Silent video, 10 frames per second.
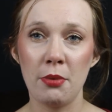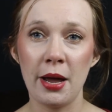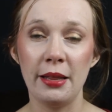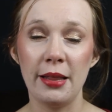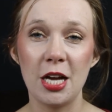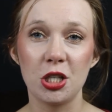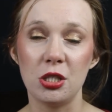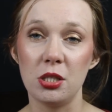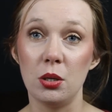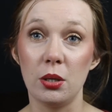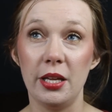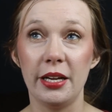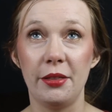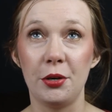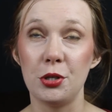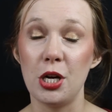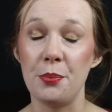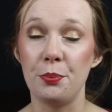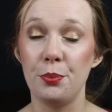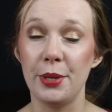My lashes look like they're
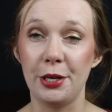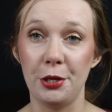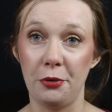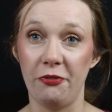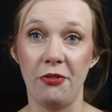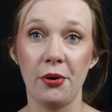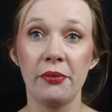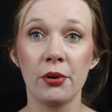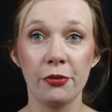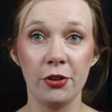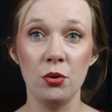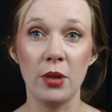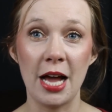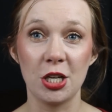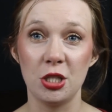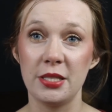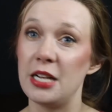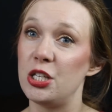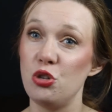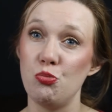like very, very few lashes
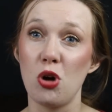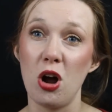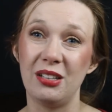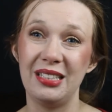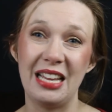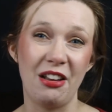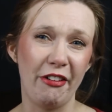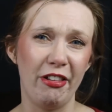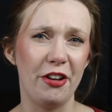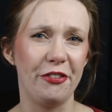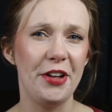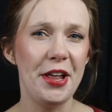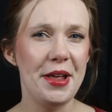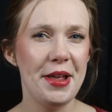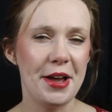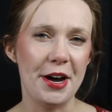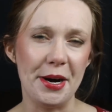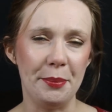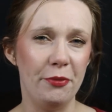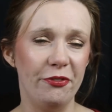and super ugly and not a lot
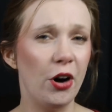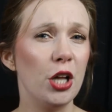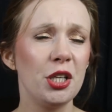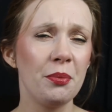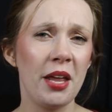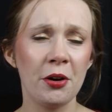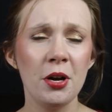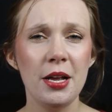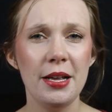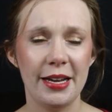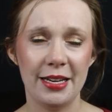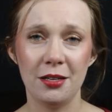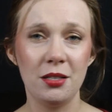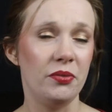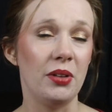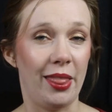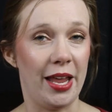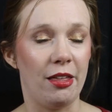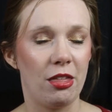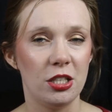of volume there. And not even
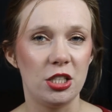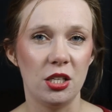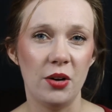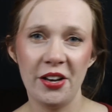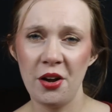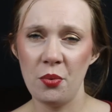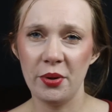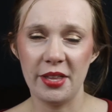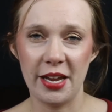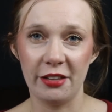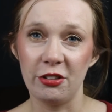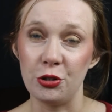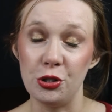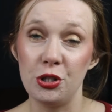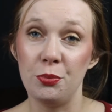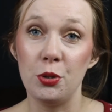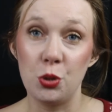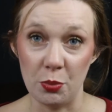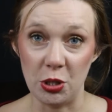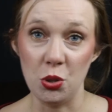length. So I don't know what the heck they're supposed
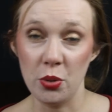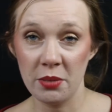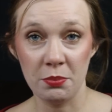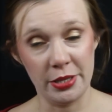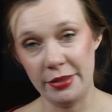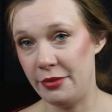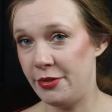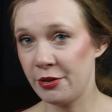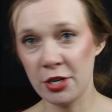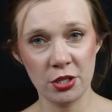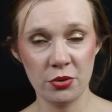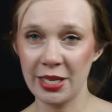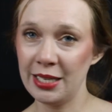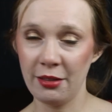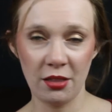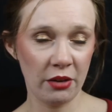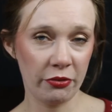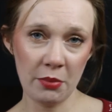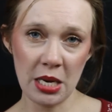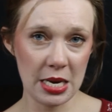to be doing, but they're not doing anything
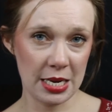for me.